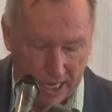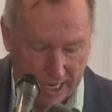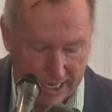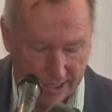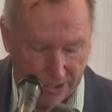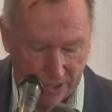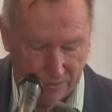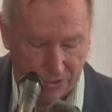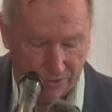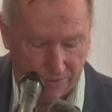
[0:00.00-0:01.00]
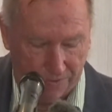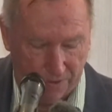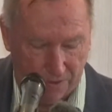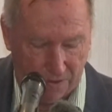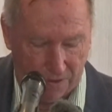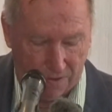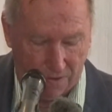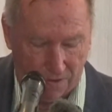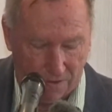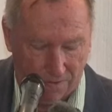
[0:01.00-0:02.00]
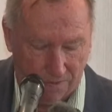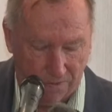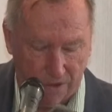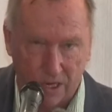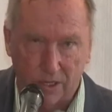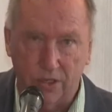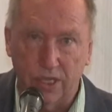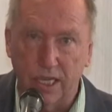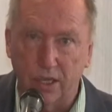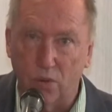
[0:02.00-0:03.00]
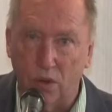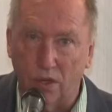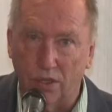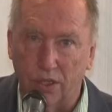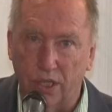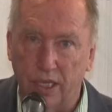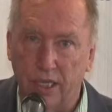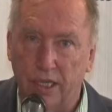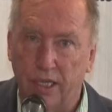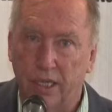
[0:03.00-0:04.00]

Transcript: In terms of seed quality,